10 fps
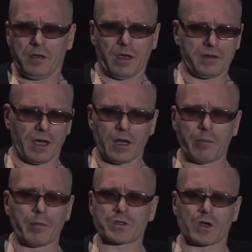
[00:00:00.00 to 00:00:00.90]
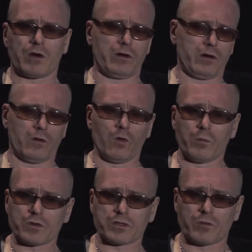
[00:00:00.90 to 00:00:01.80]
and the albums are
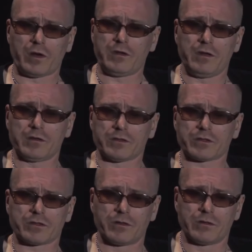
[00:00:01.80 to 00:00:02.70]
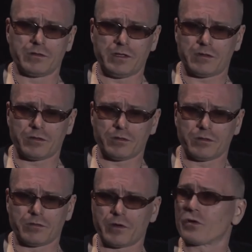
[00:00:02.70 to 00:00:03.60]
almost ready. I just need
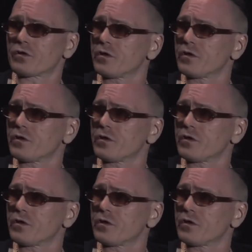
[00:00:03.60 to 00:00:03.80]
to record